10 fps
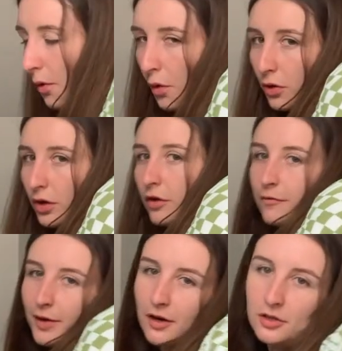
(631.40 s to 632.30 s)
All
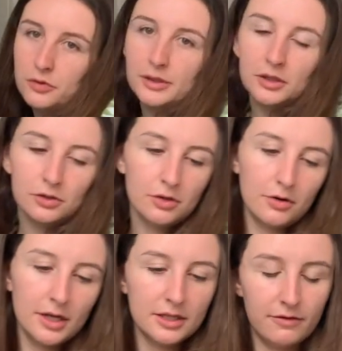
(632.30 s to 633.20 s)
of Barro 22
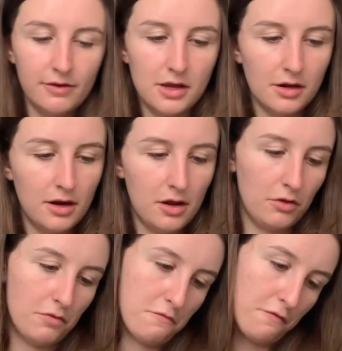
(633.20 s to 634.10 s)
donuts are vegan and
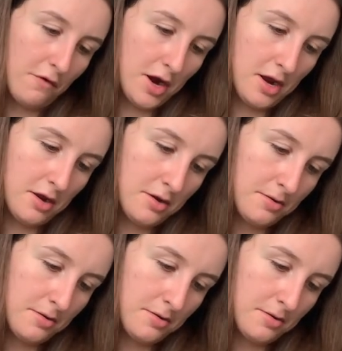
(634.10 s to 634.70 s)
gluten free.